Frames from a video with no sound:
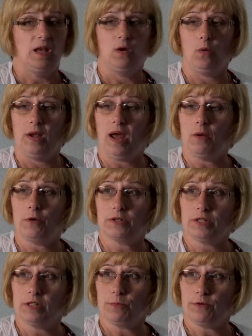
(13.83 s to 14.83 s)
Now, when I
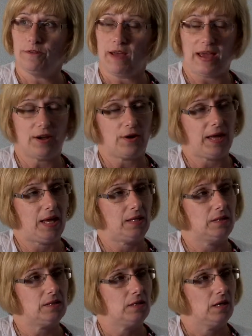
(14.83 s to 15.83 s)
worked on the provider
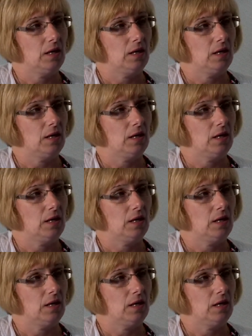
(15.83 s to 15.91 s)
end,